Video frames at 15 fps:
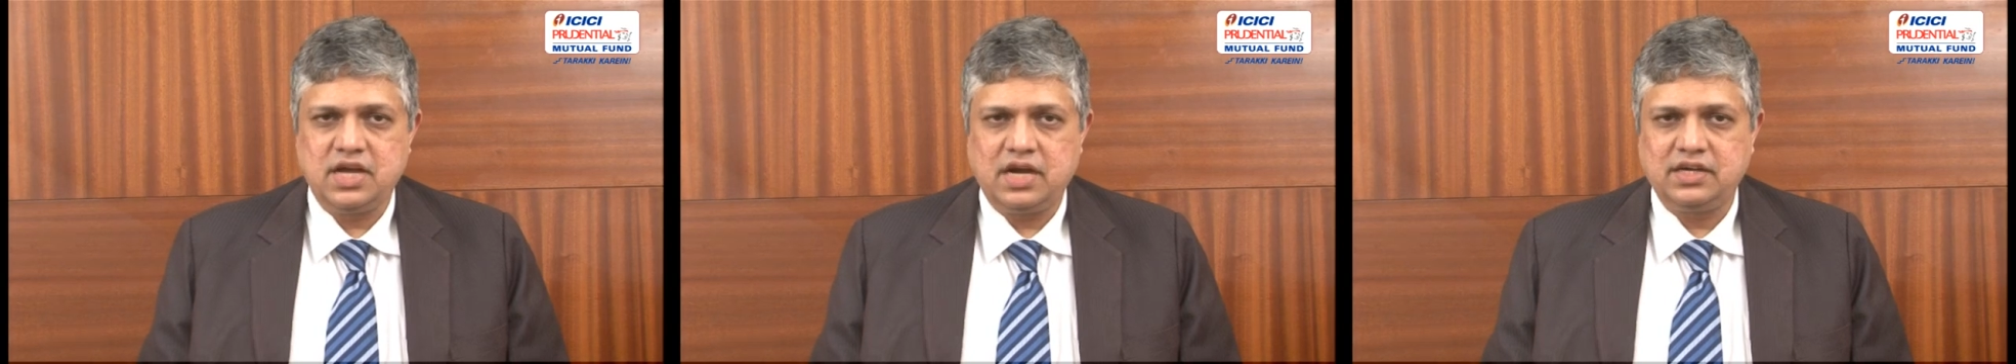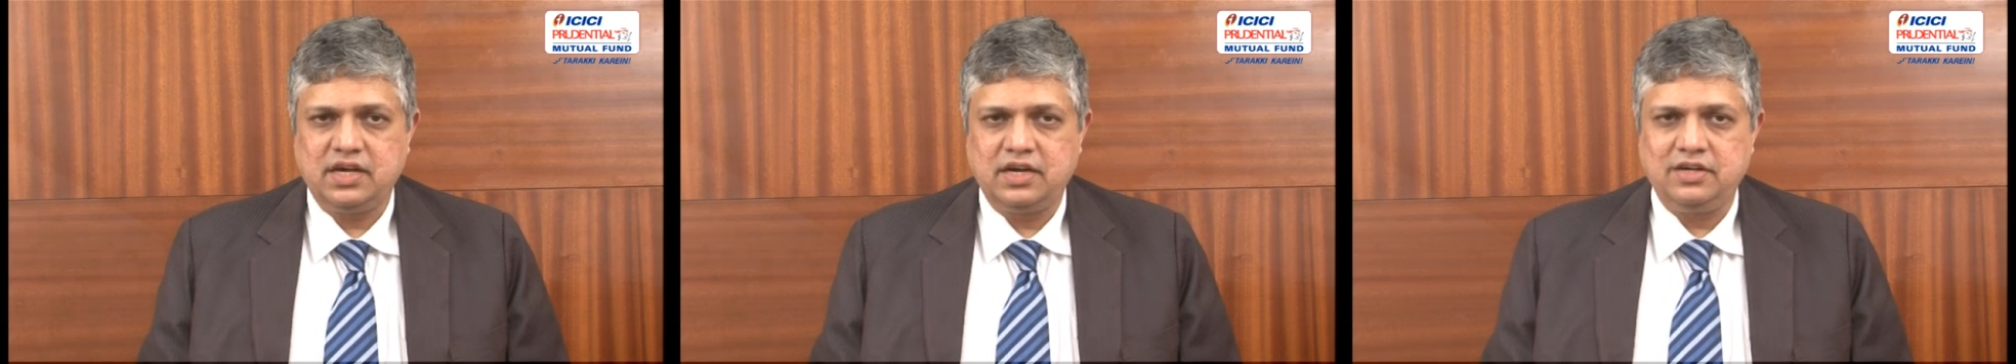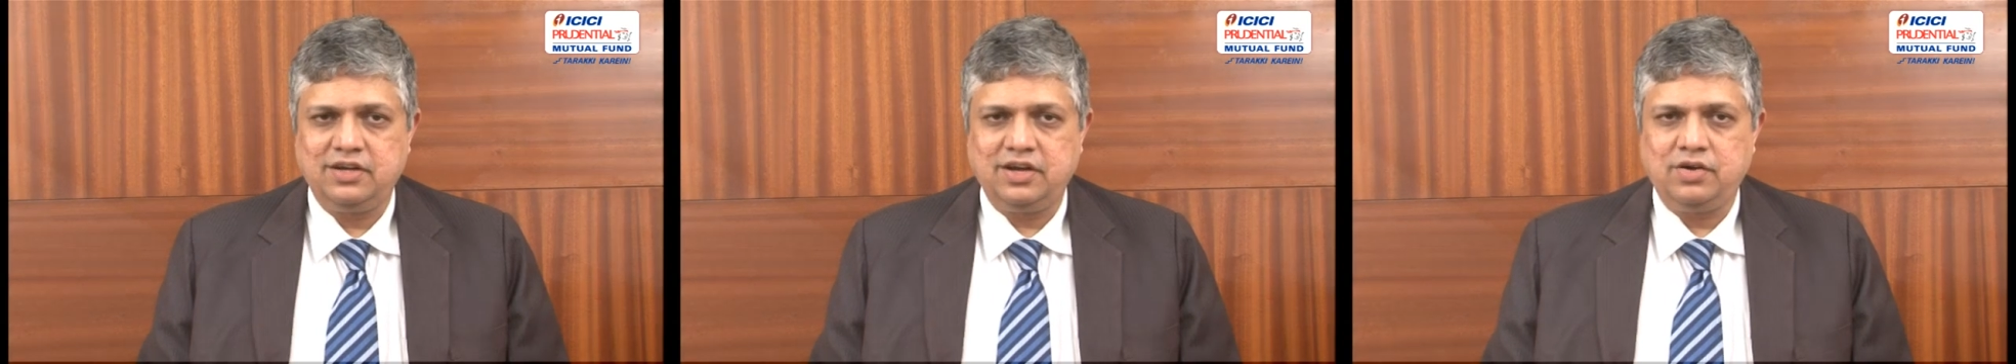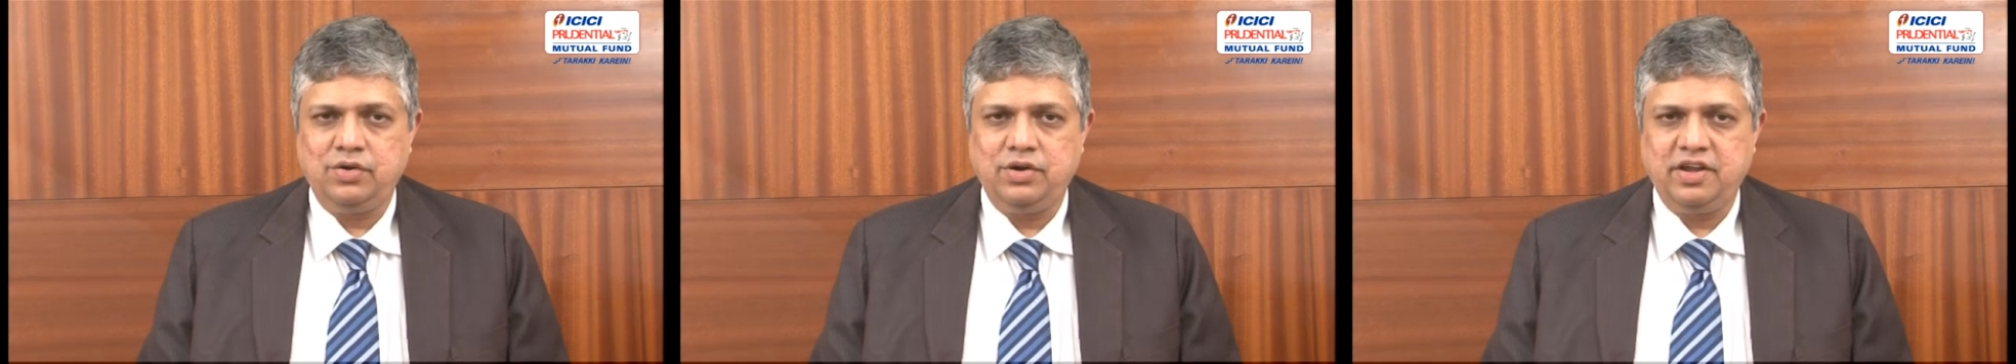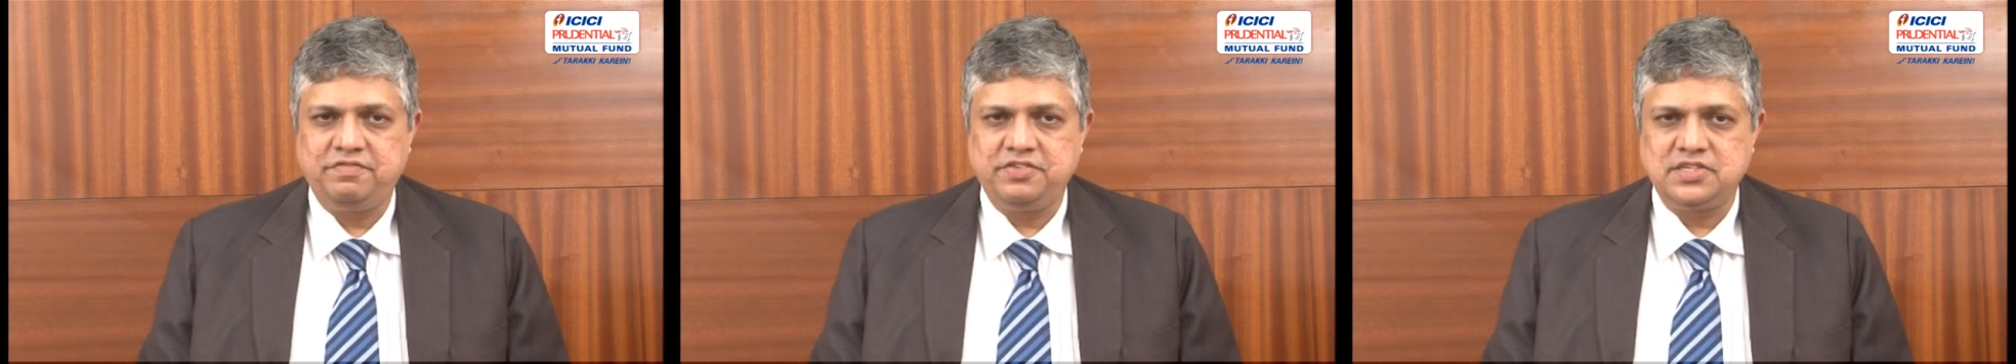our current
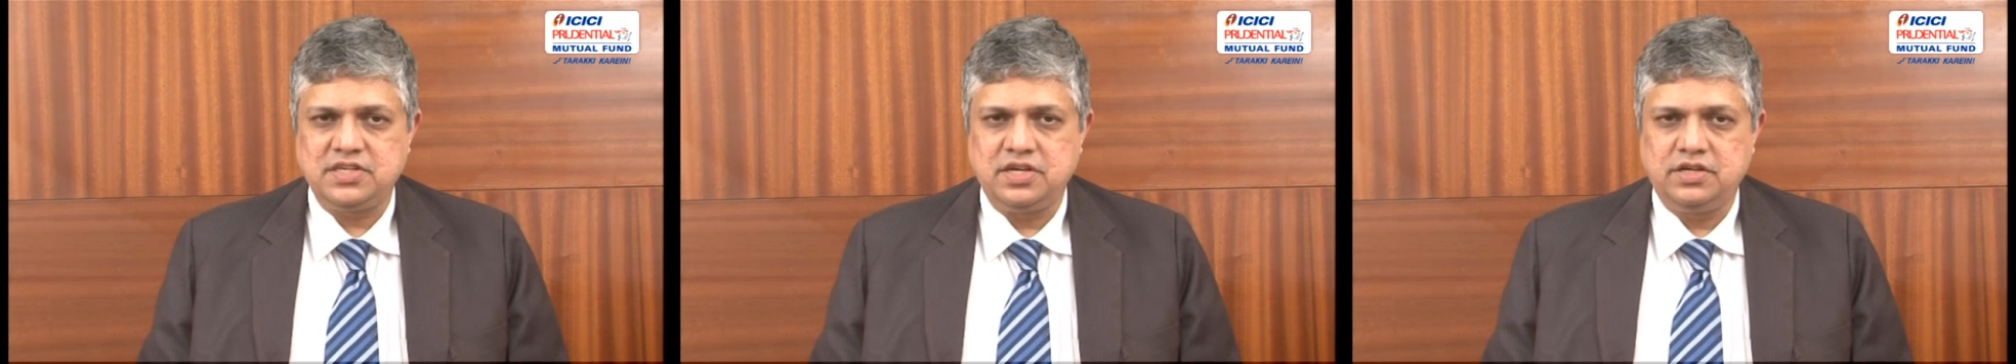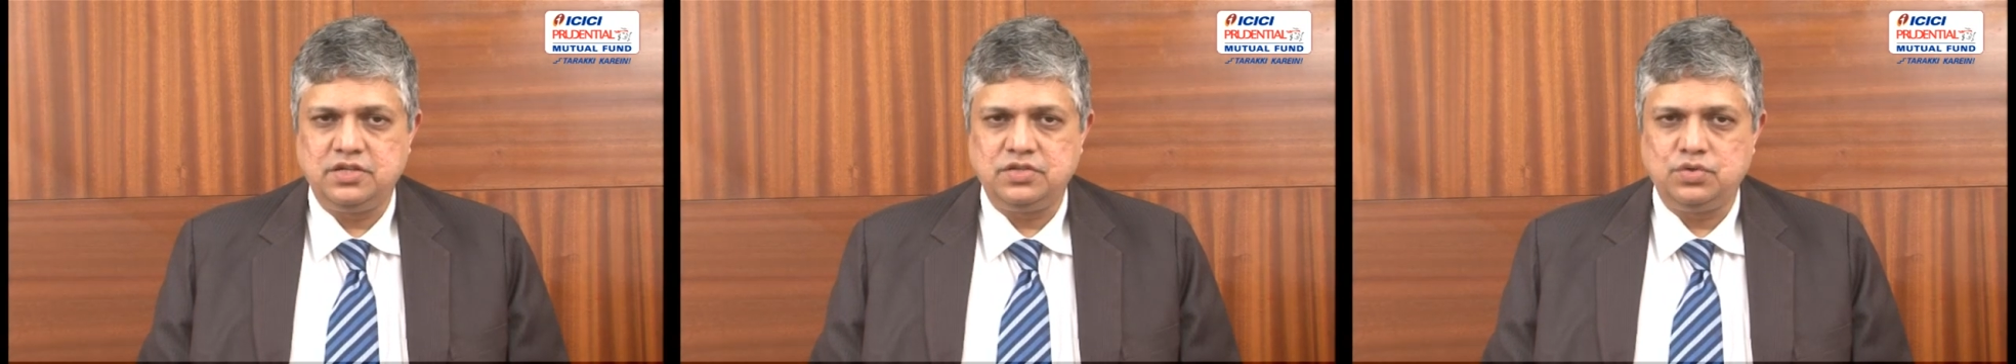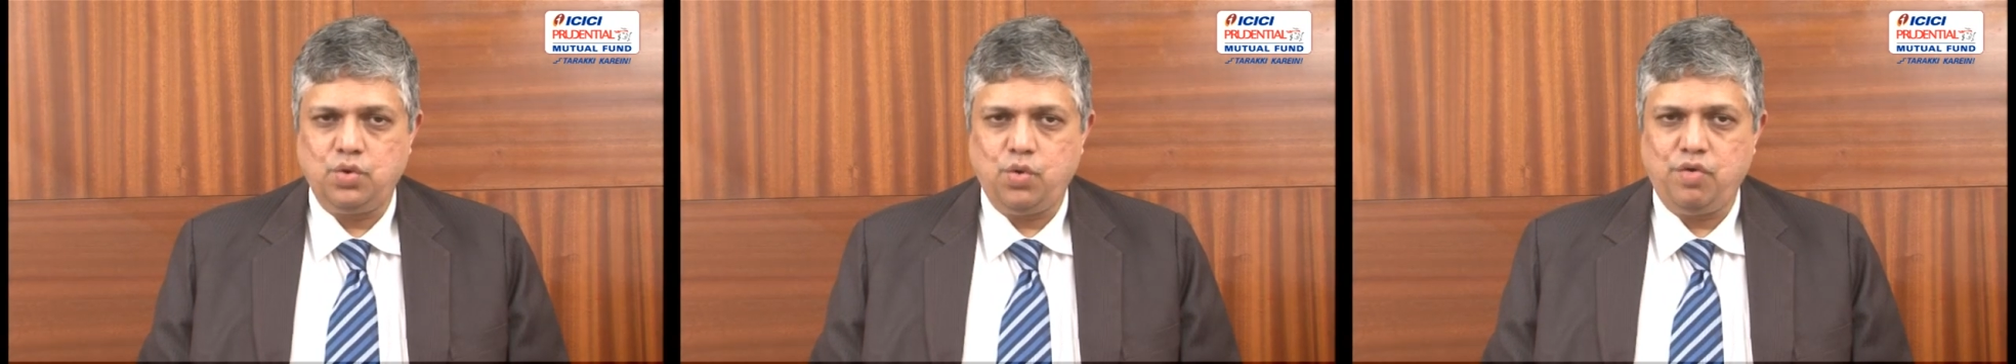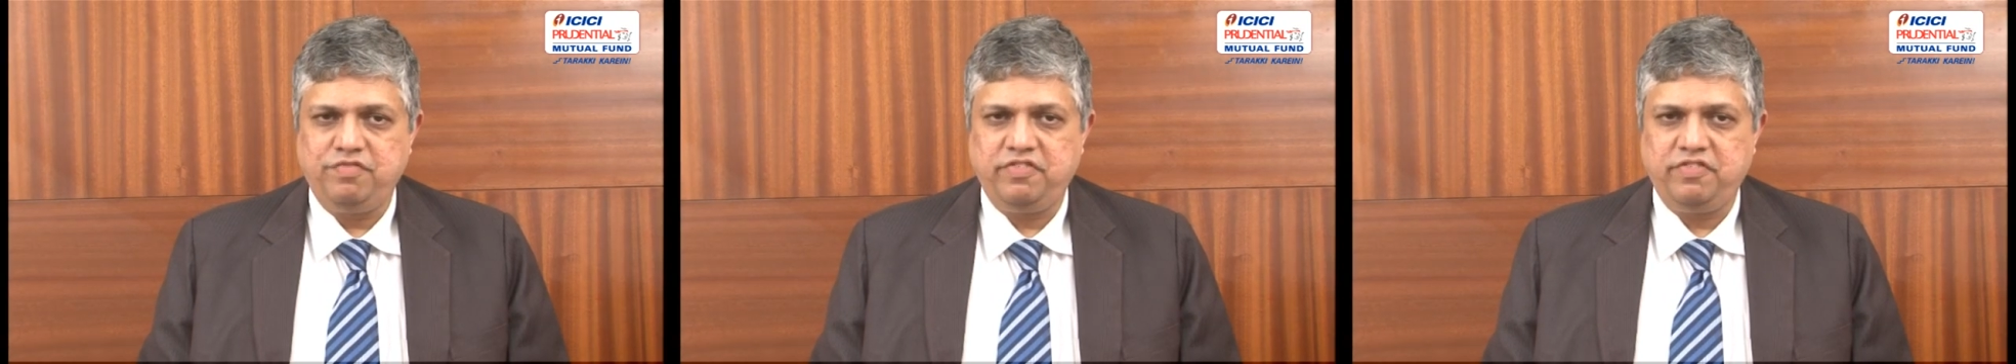account deficit is low,